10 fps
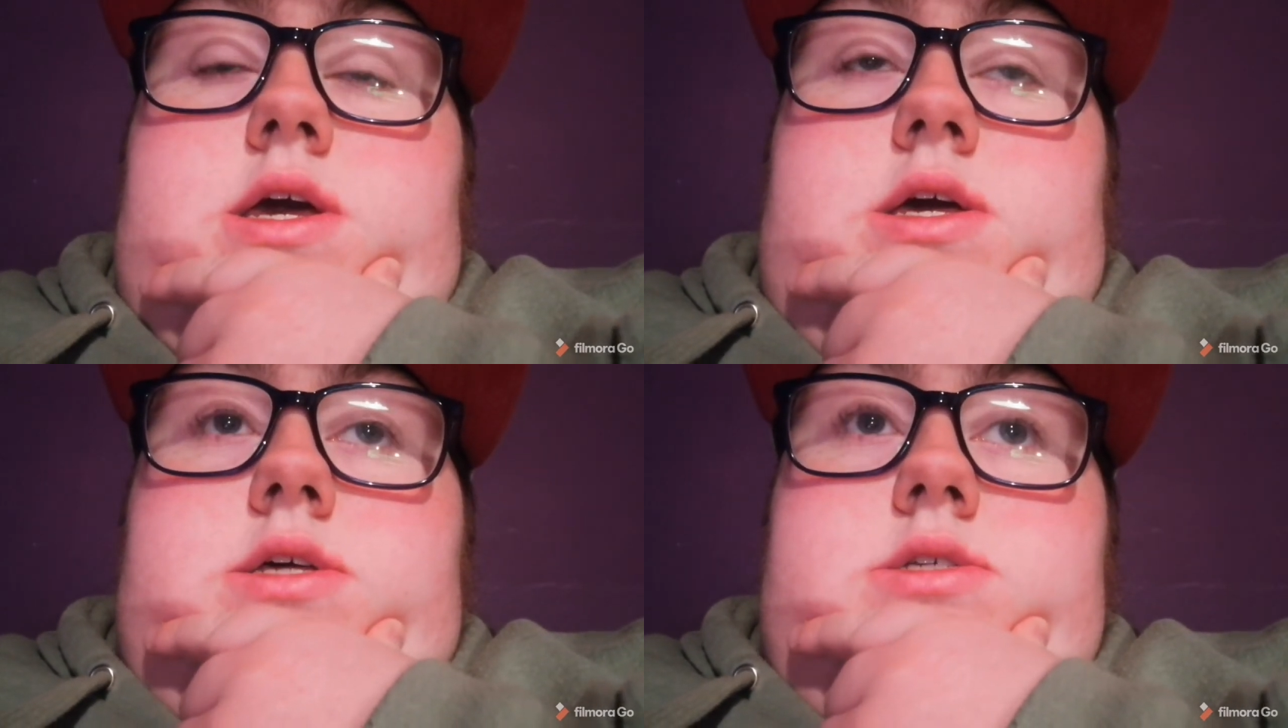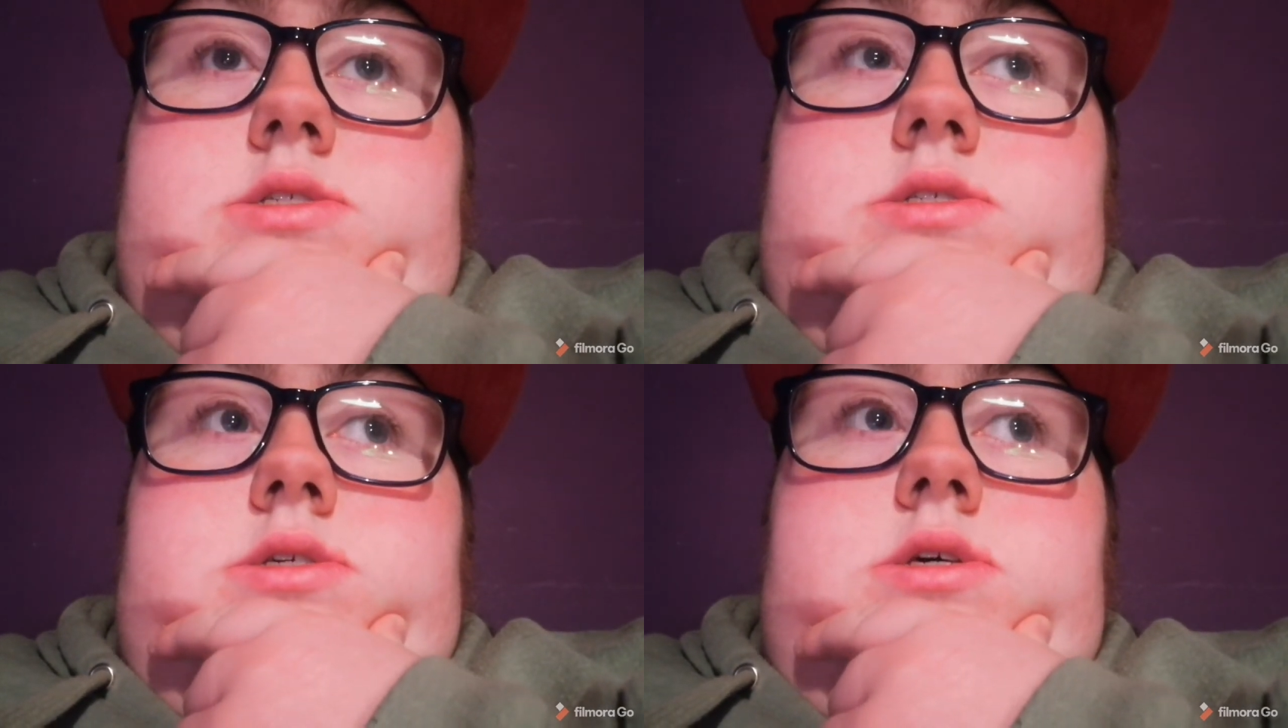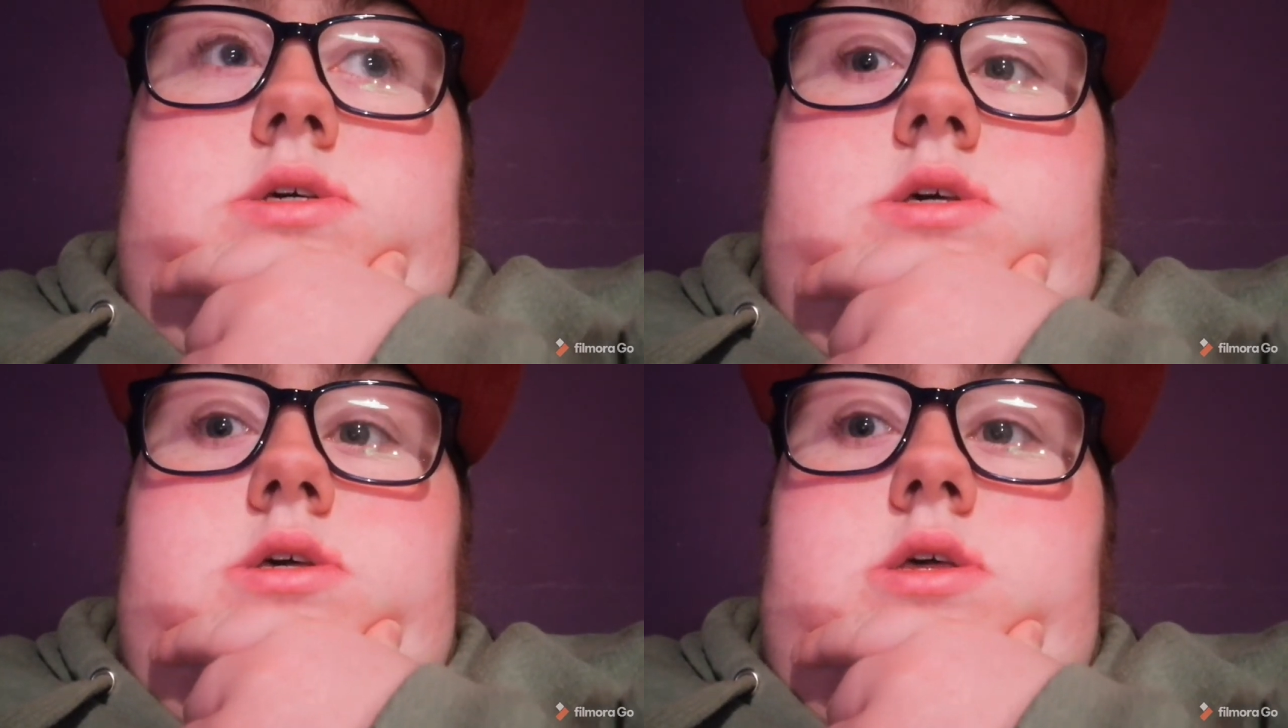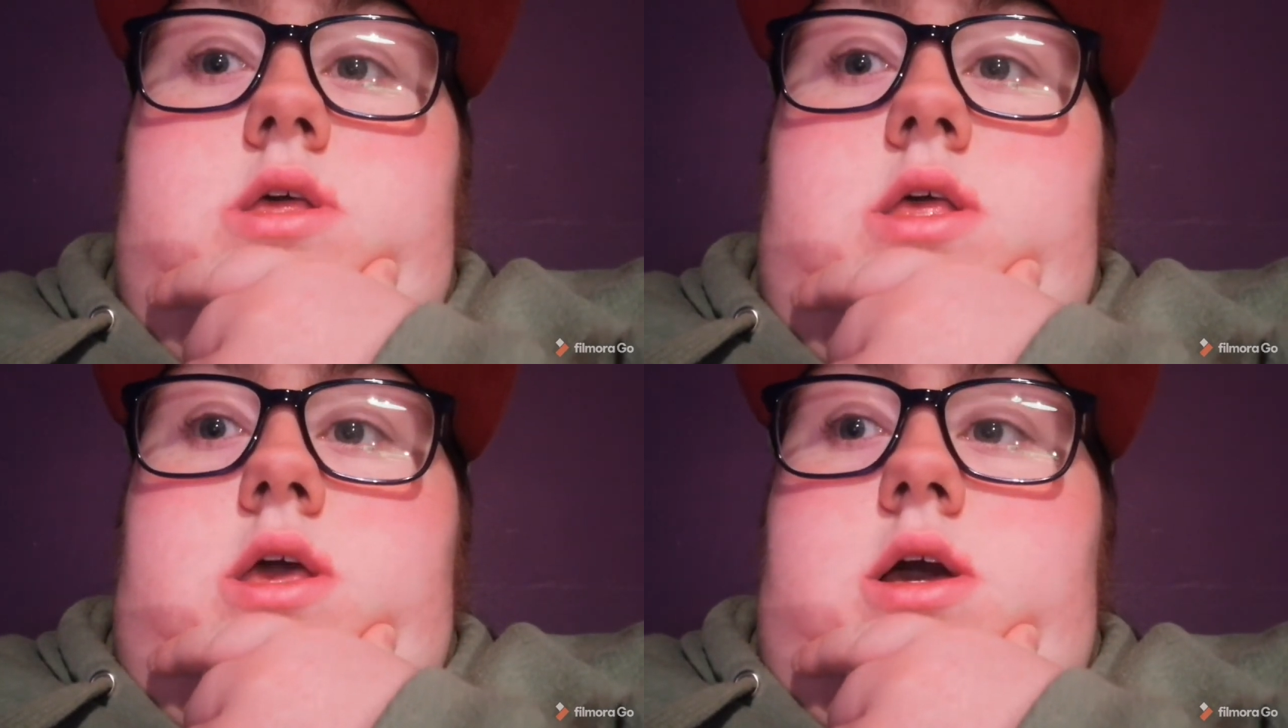And
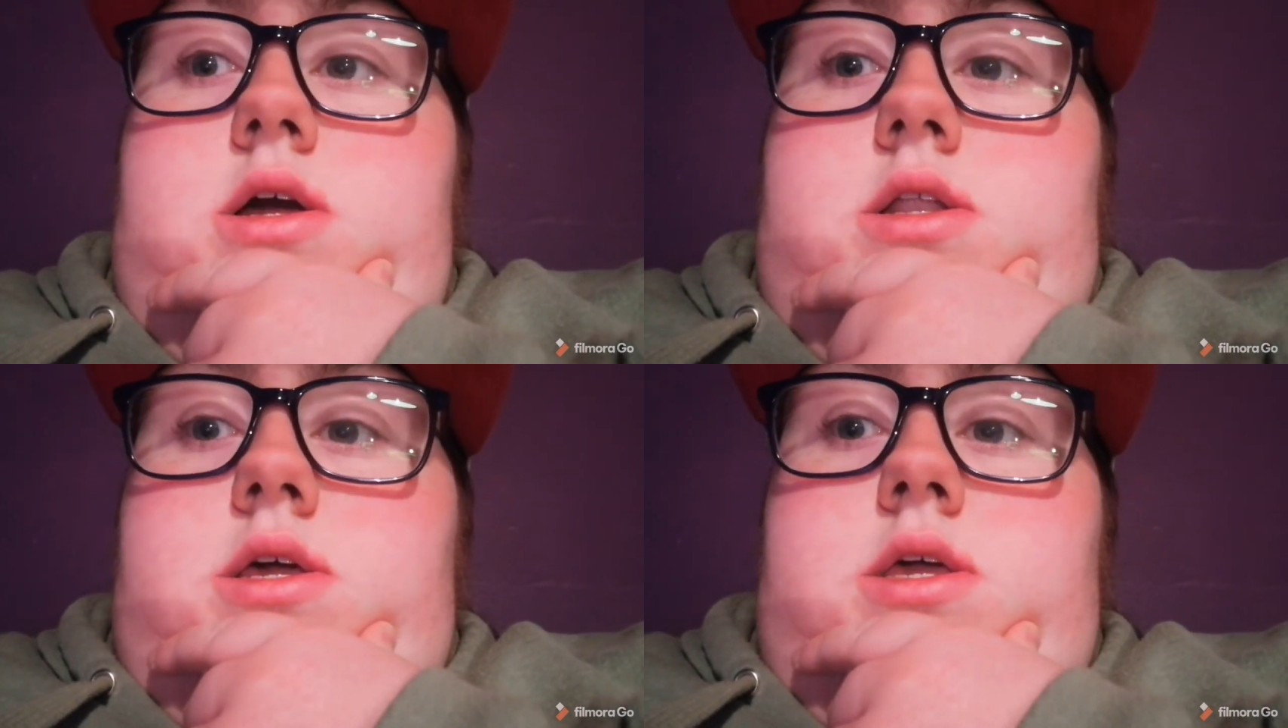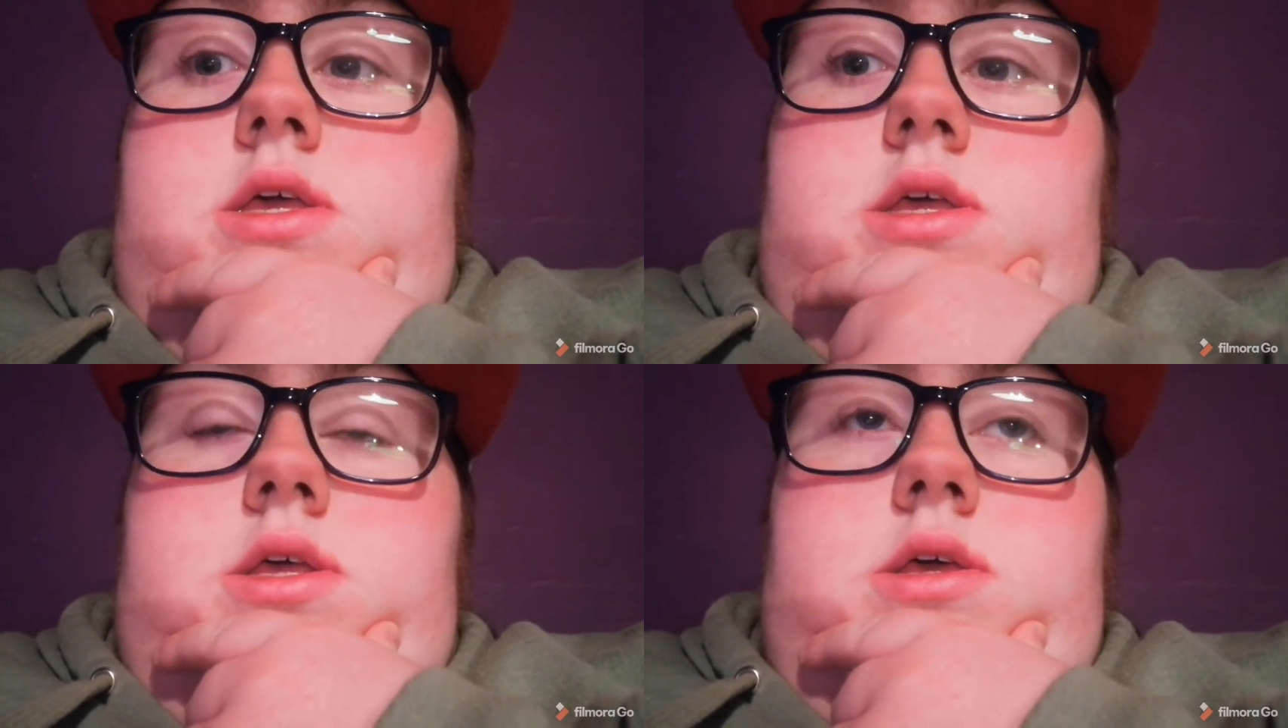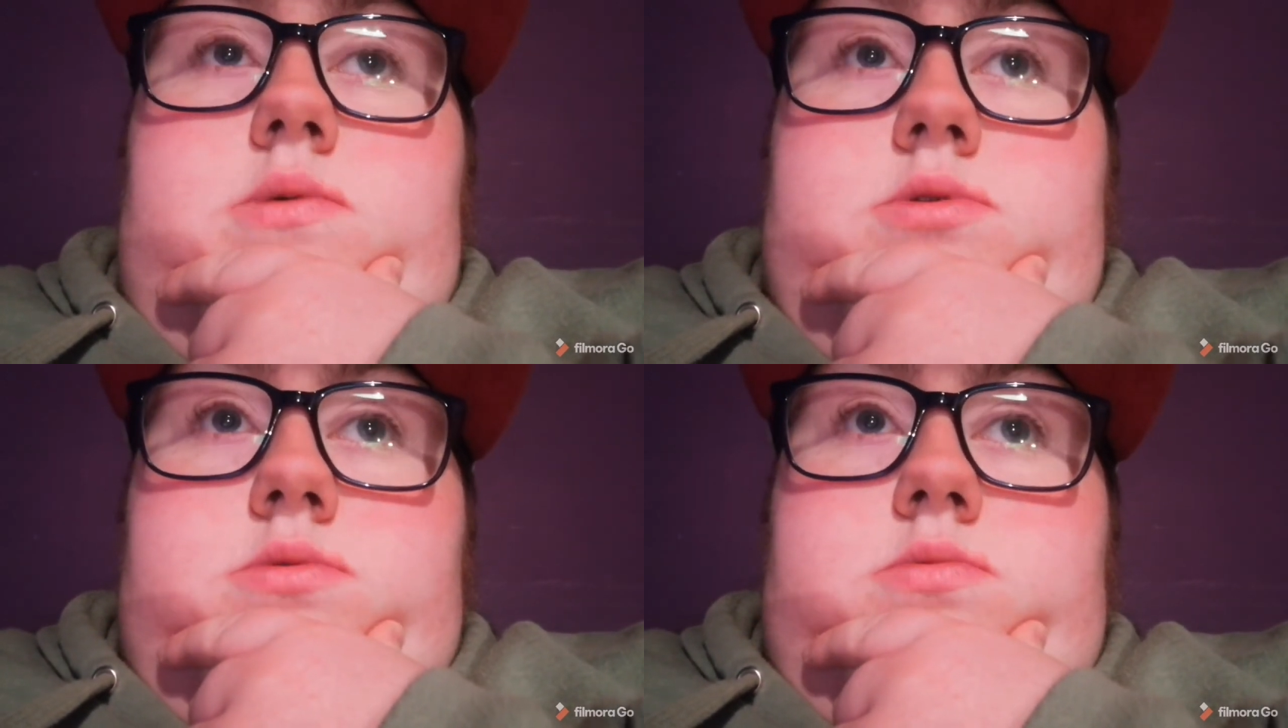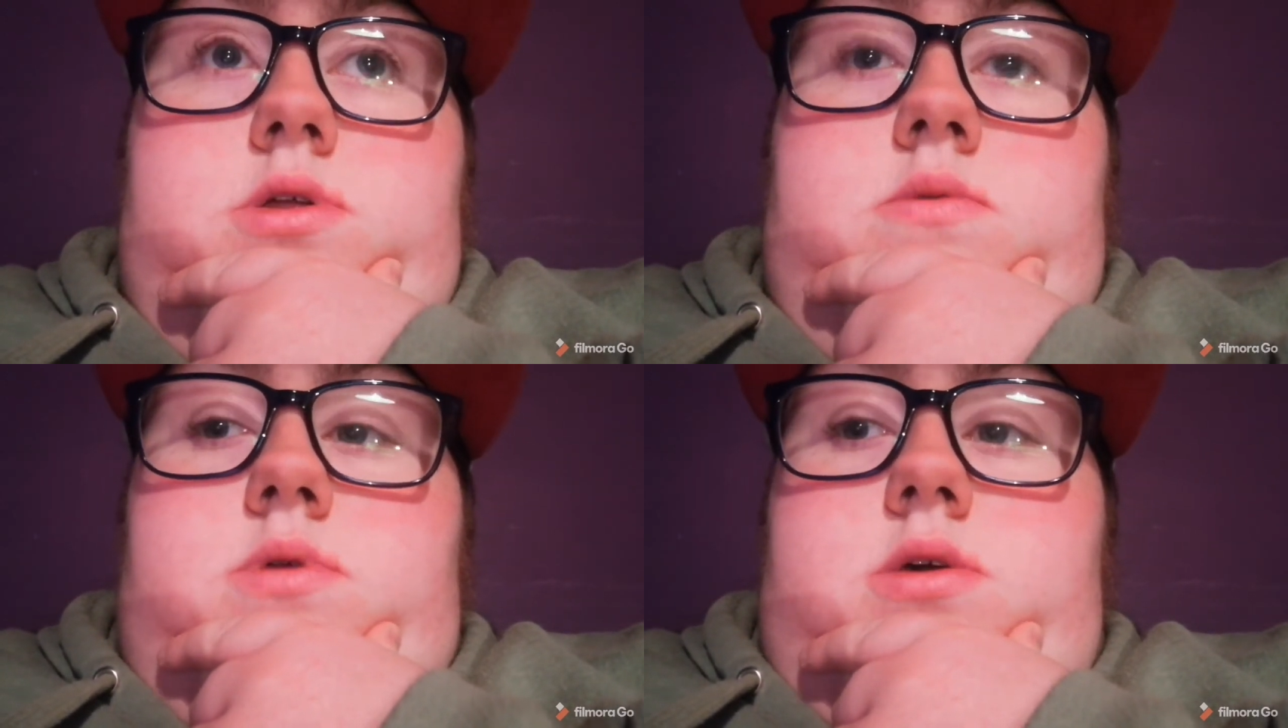yeah, like, it was a
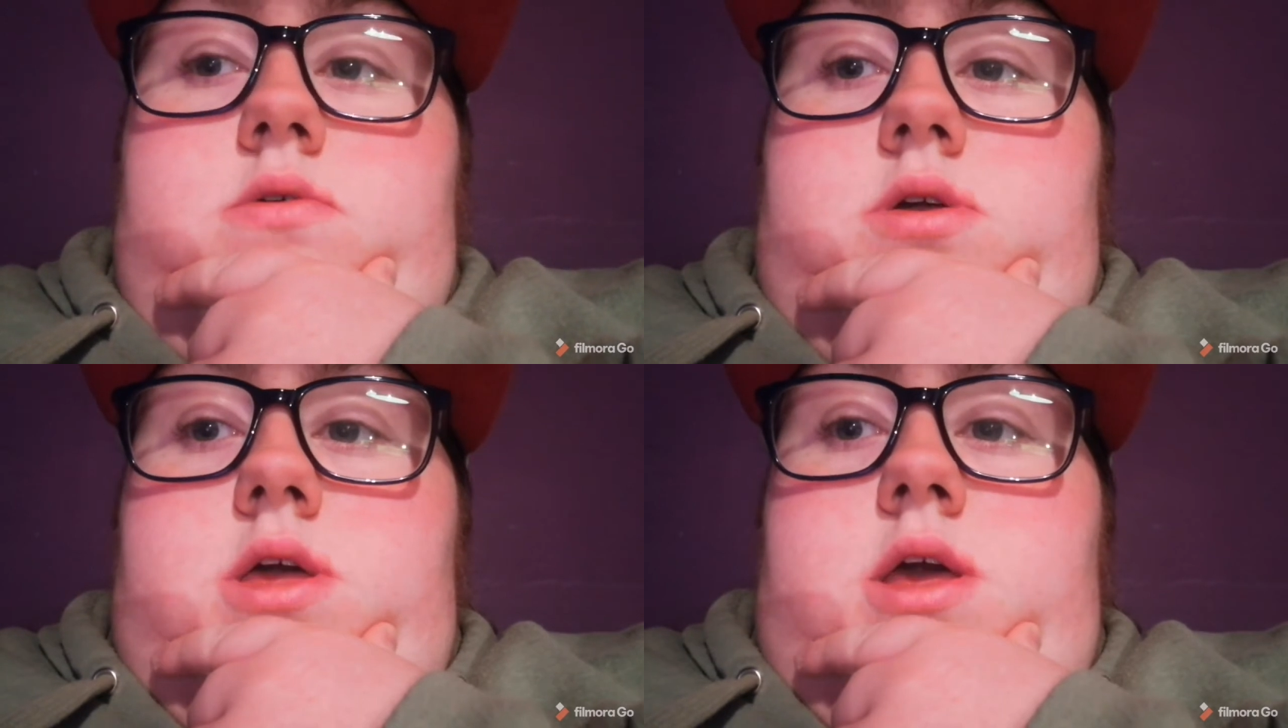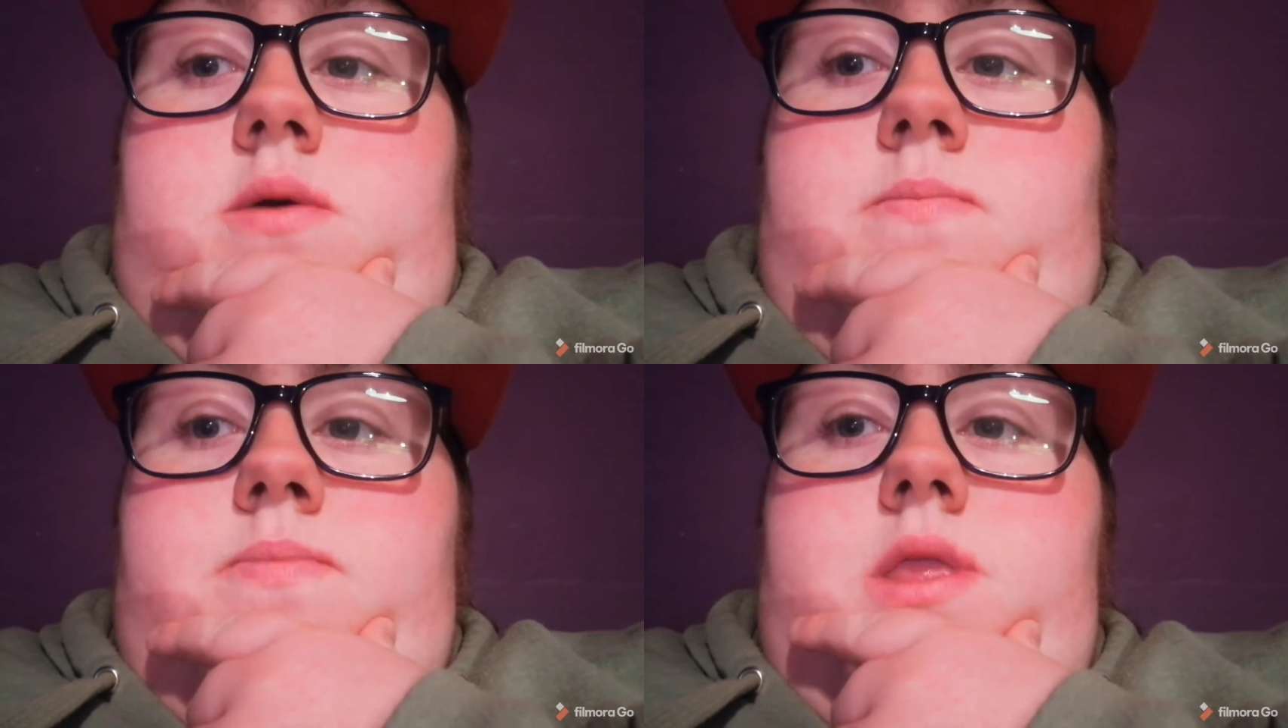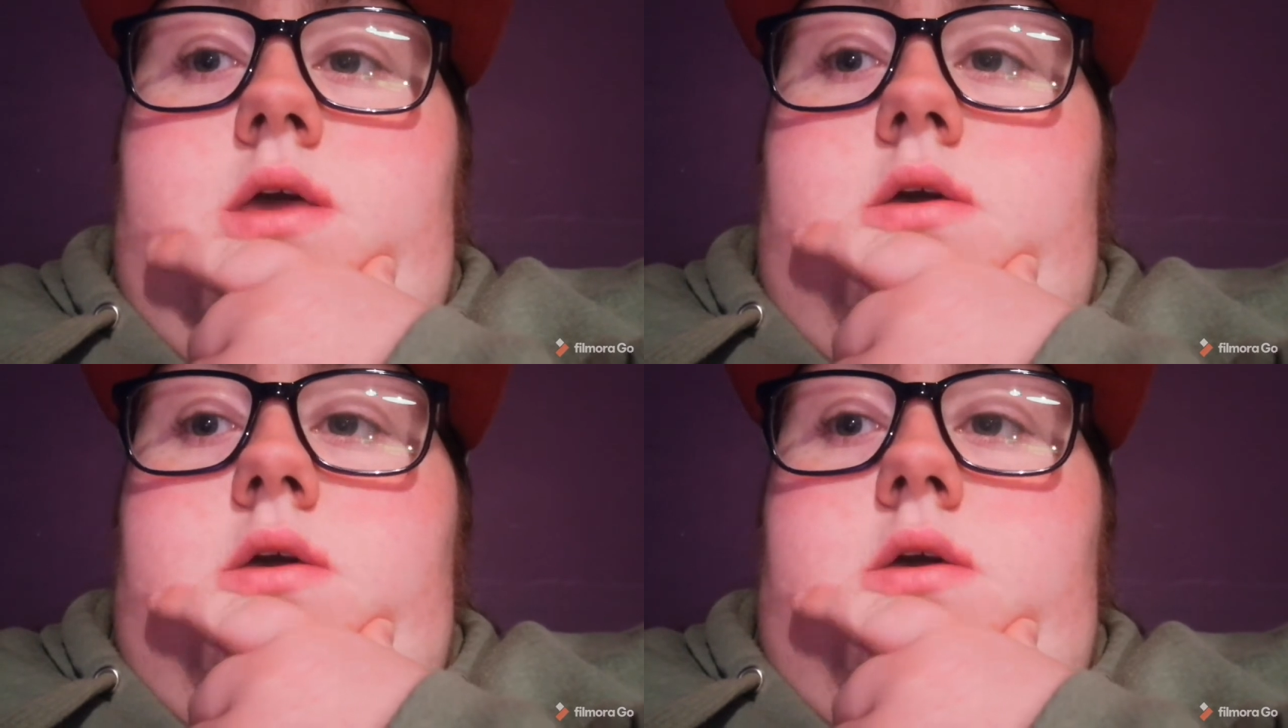really, really good game.